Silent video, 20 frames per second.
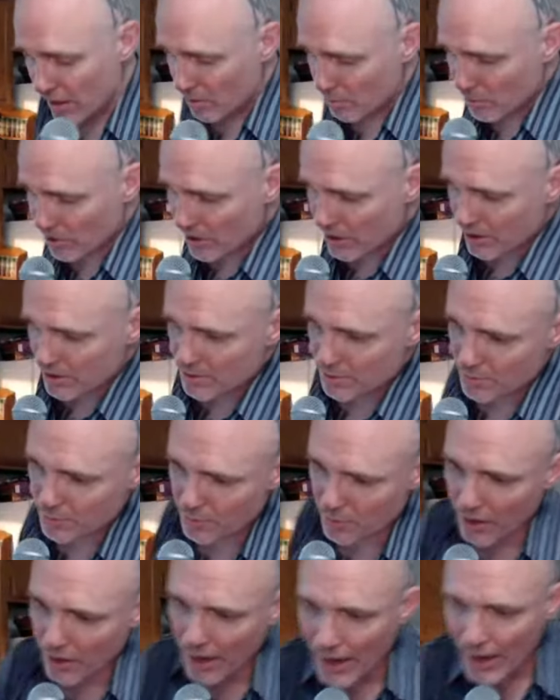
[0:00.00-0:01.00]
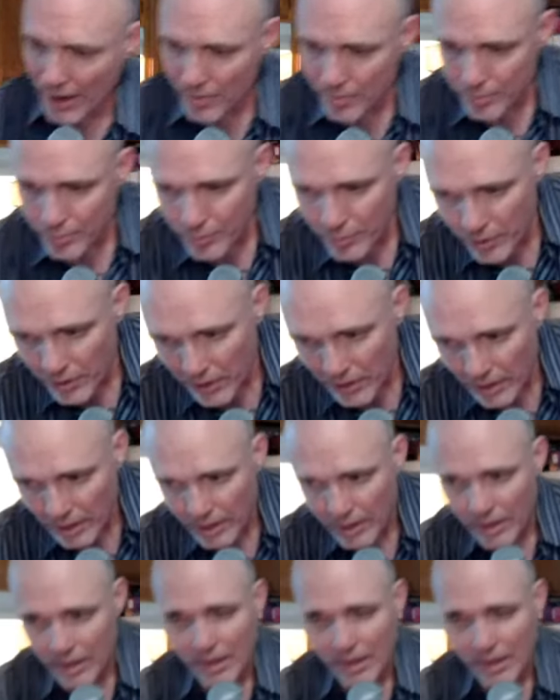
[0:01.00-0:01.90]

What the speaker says: because for every